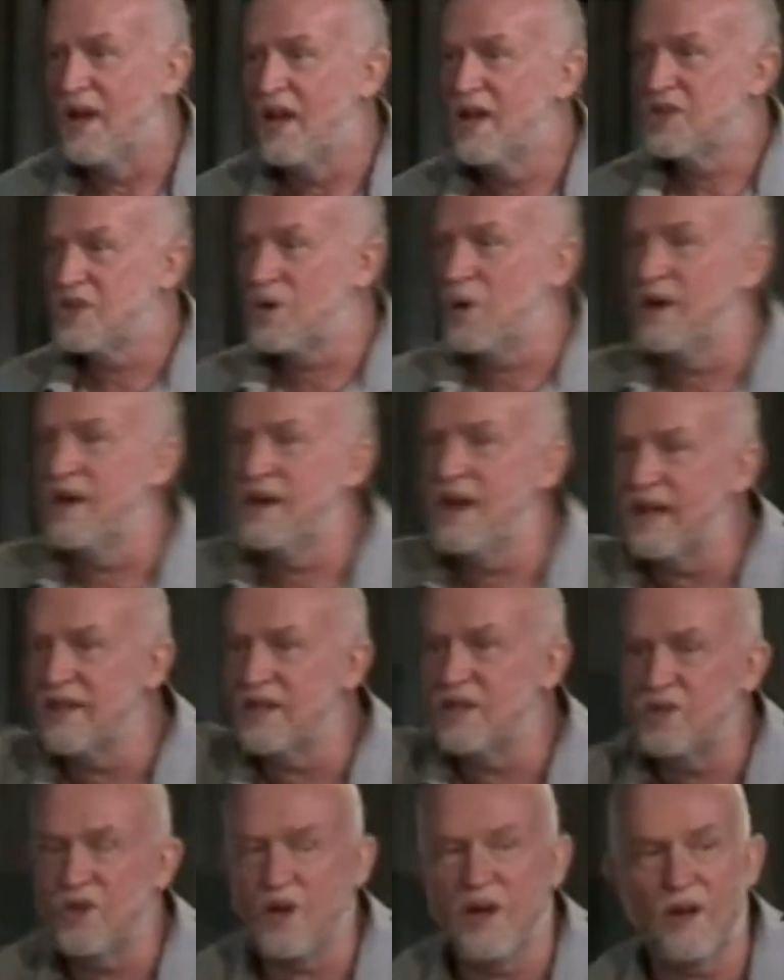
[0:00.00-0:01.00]
to another
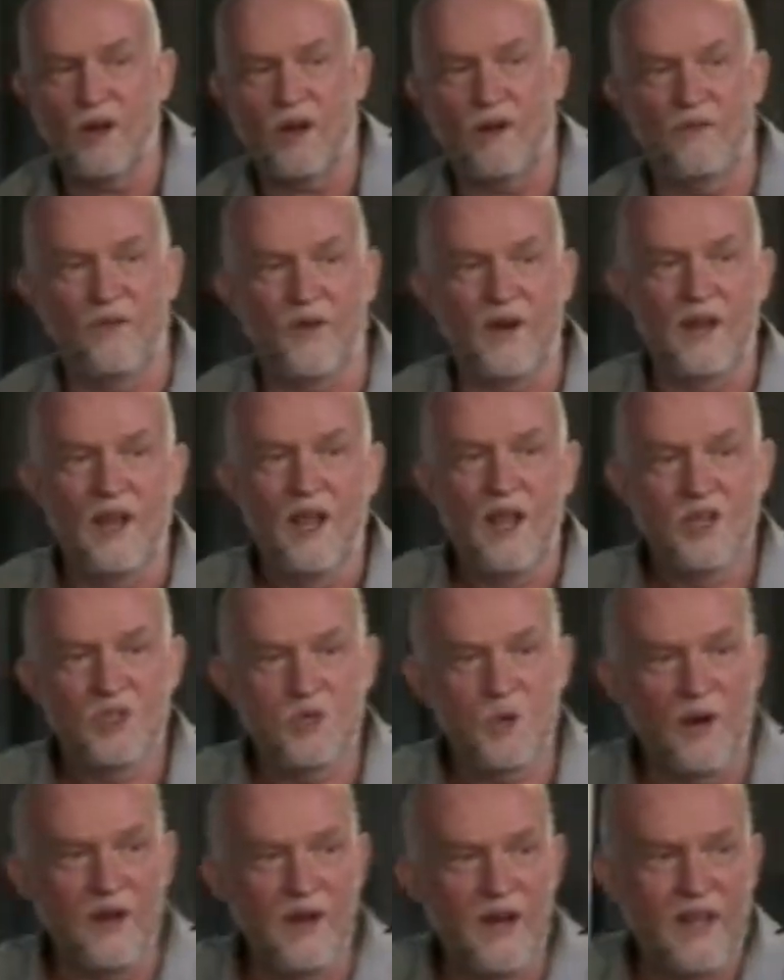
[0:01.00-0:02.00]
drink offering,
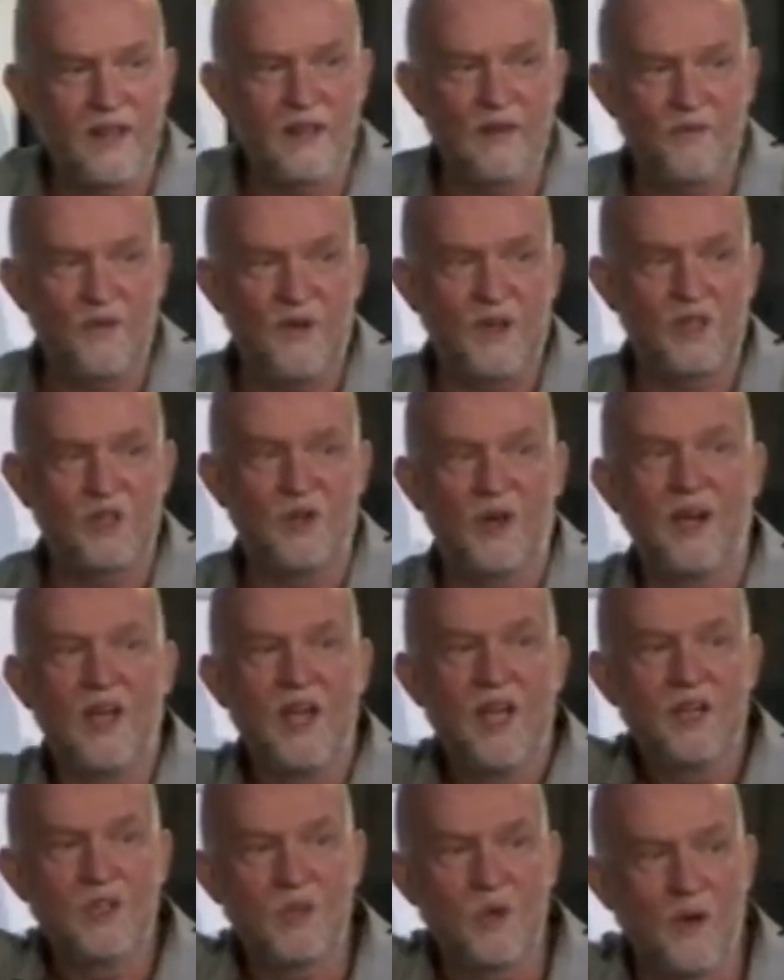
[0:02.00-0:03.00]
to another victory,
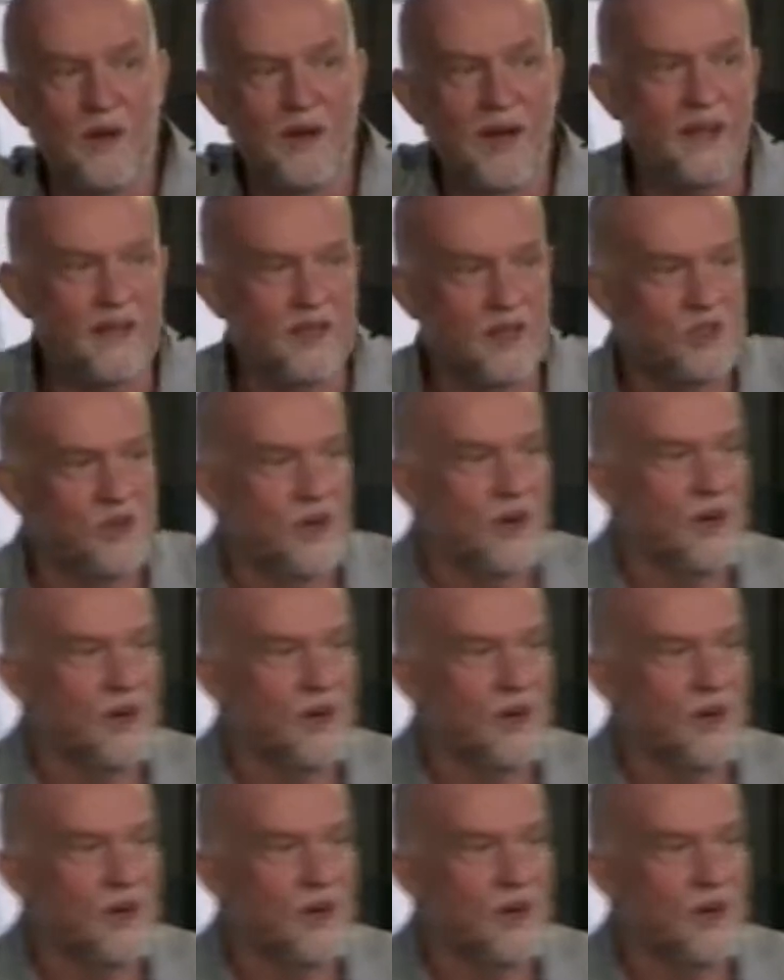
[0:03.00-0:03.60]
to another drink